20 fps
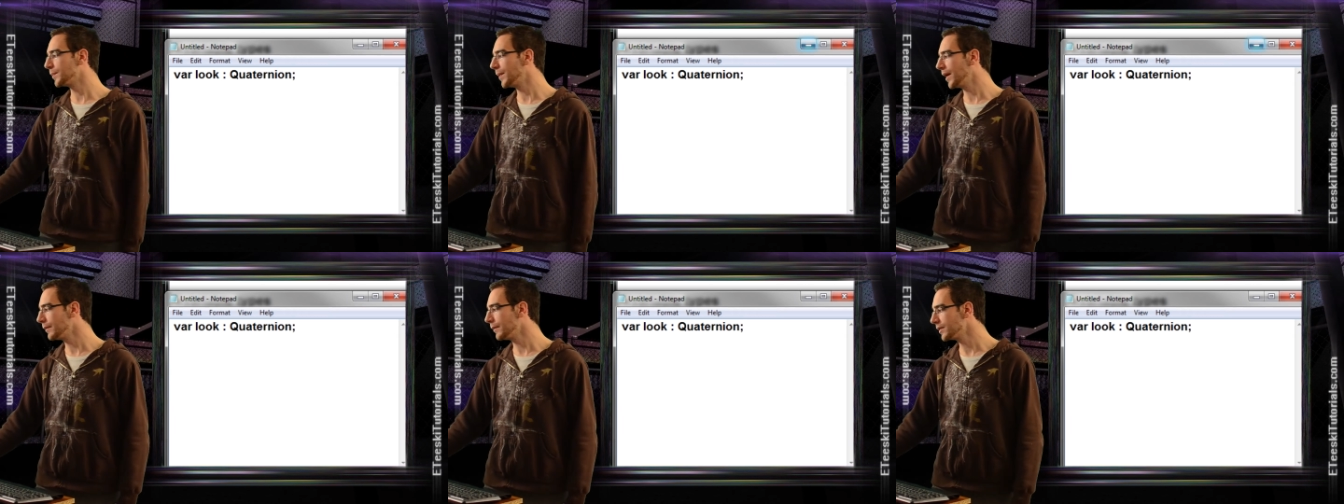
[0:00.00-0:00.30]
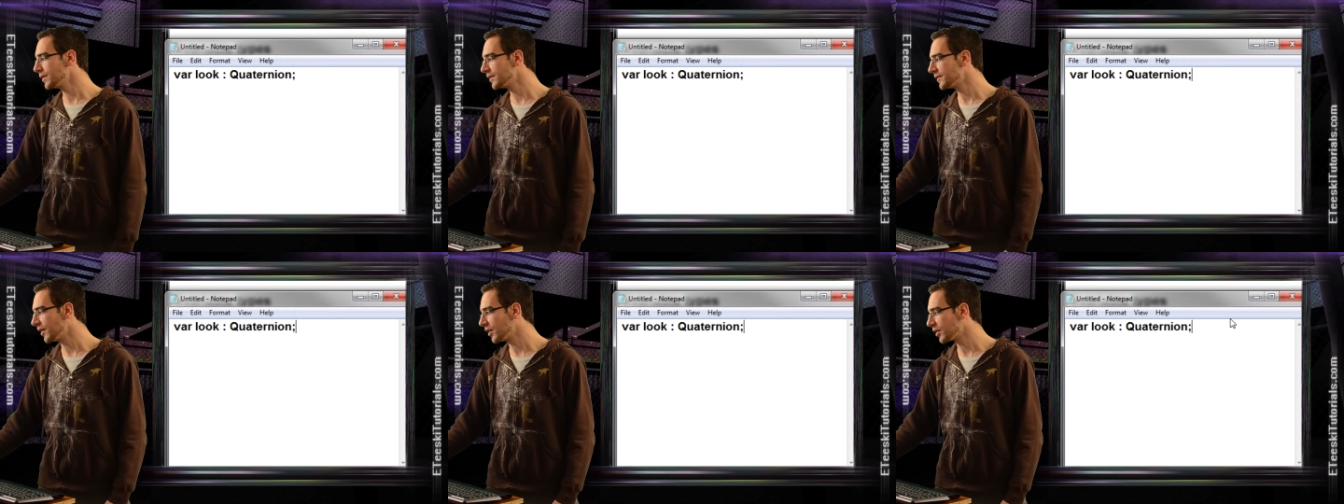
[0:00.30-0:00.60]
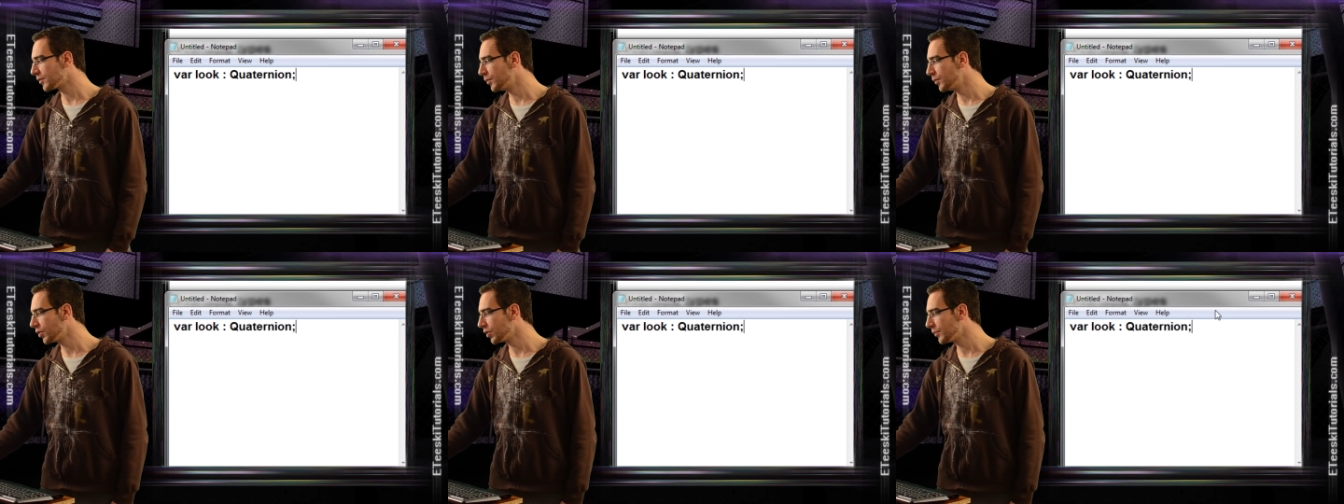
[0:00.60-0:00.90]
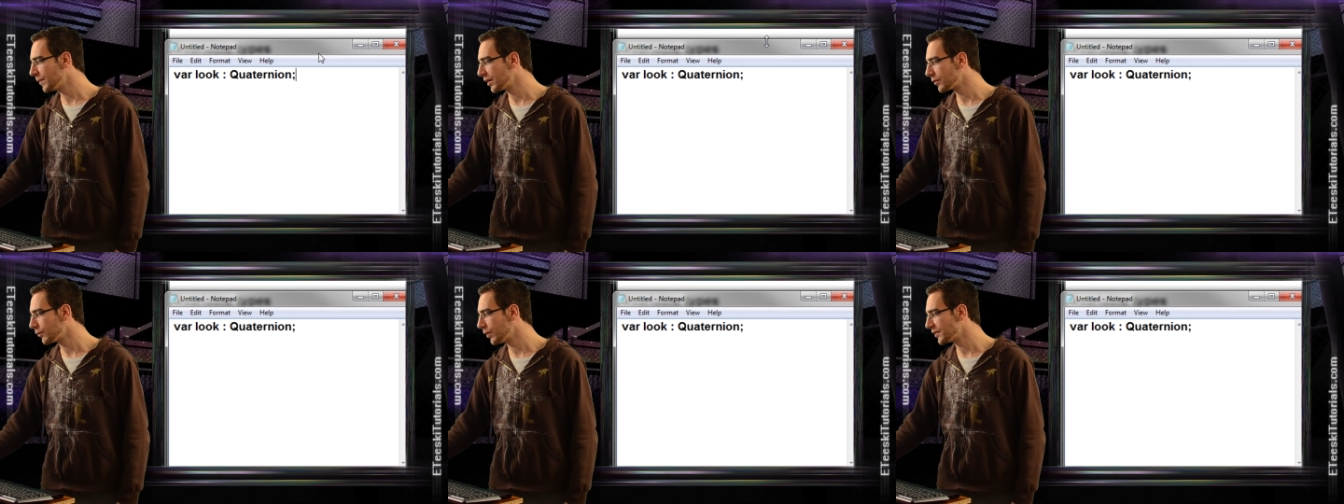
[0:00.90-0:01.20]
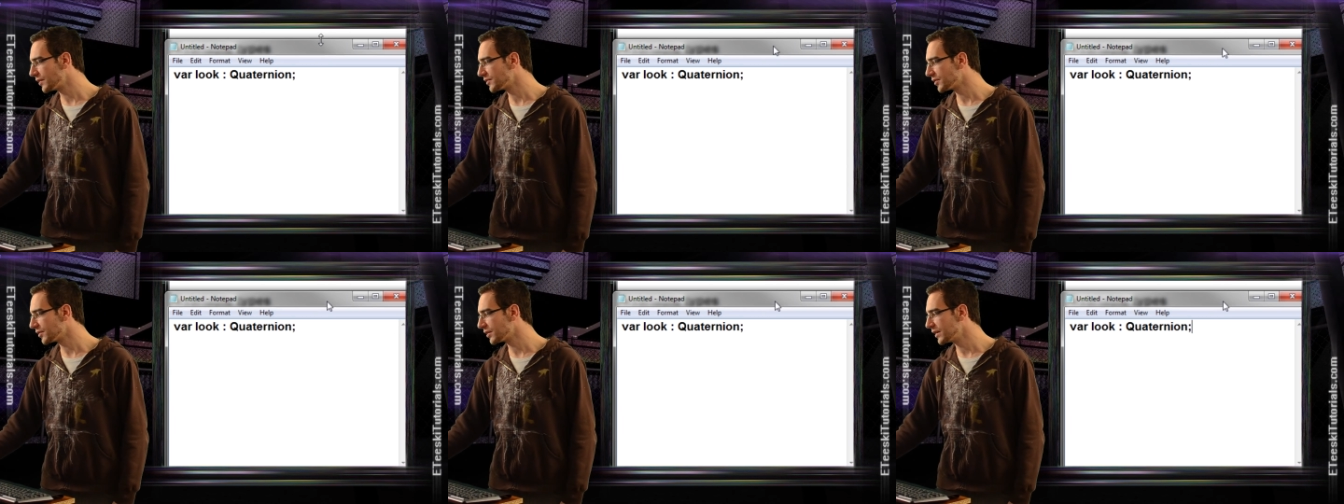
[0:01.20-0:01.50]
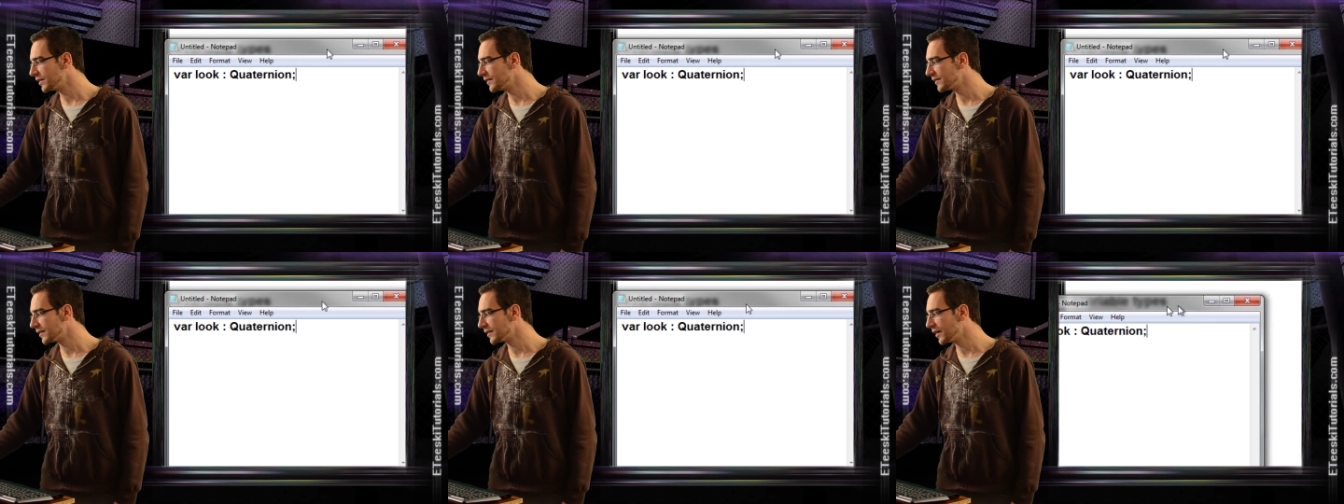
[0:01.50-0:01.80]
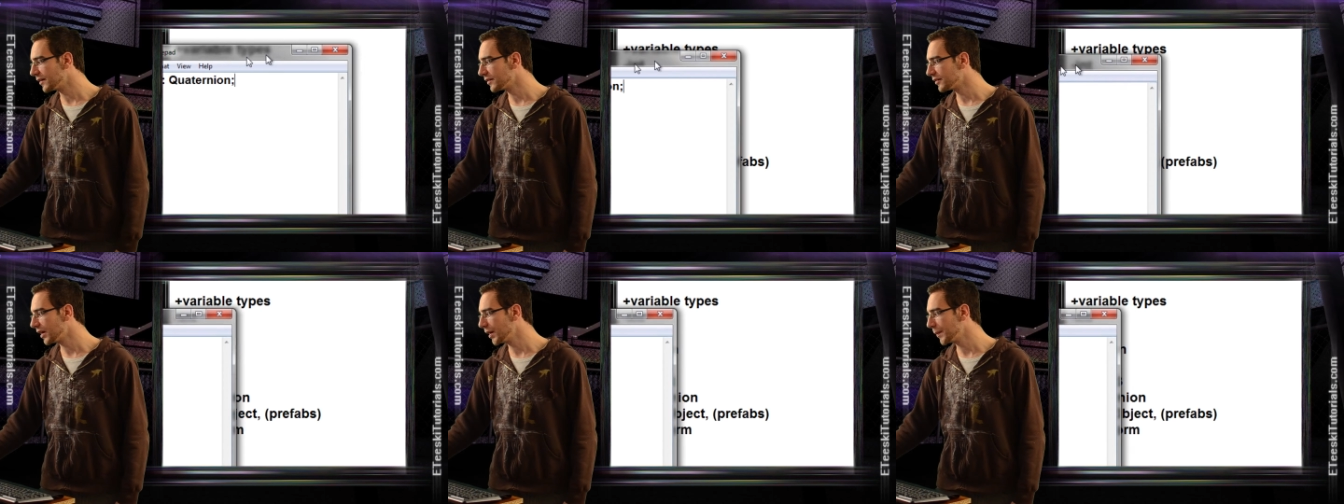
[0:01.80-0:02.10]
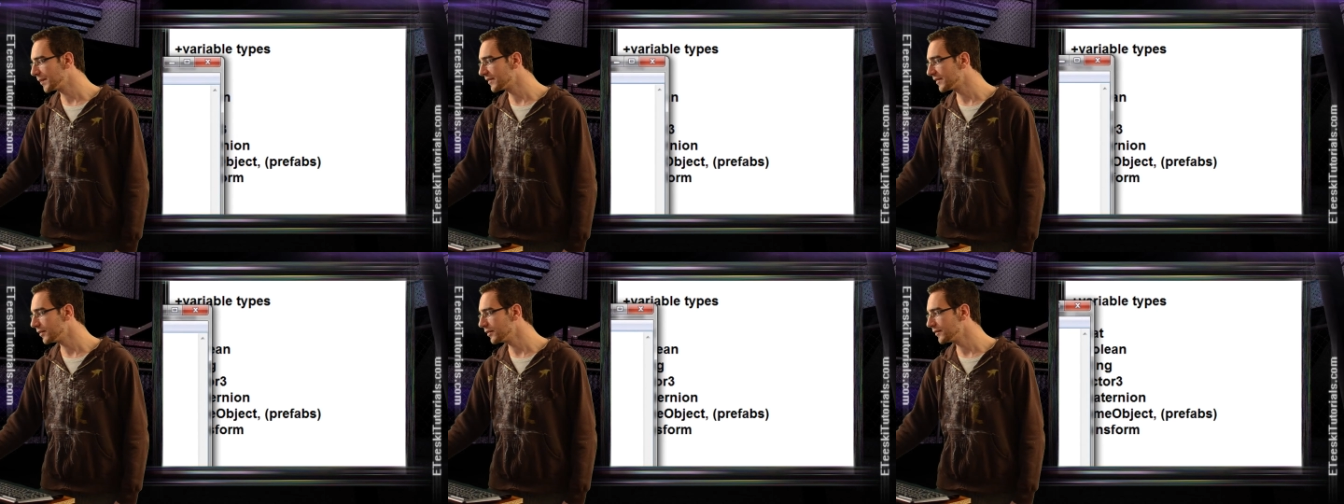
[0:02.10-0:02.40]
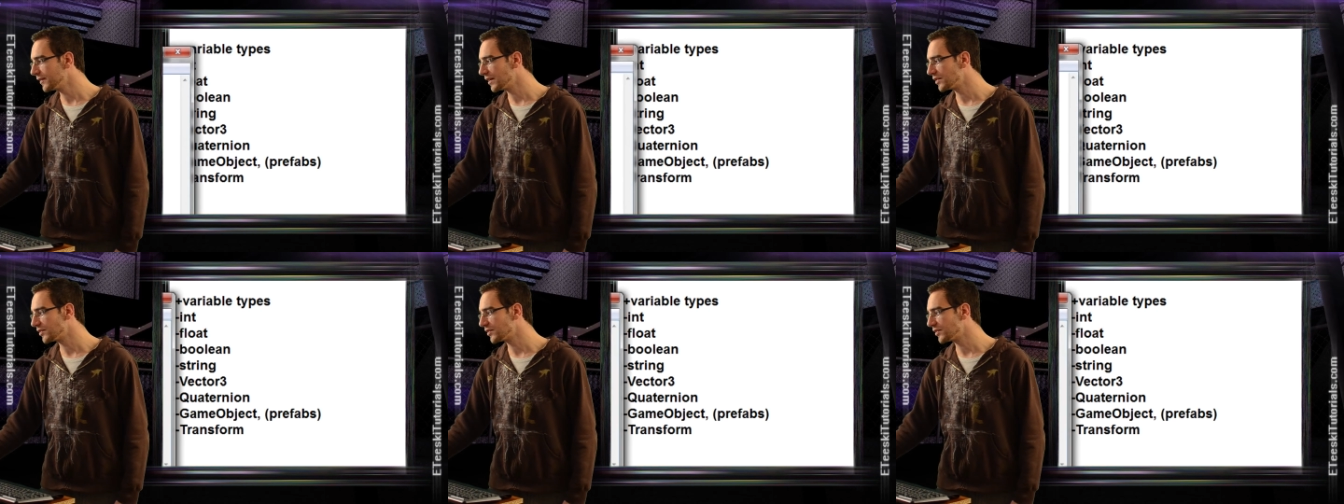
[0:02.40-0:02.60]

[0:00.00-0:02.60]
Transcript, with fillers: But I'm going to talk more about quaternions in other episodes.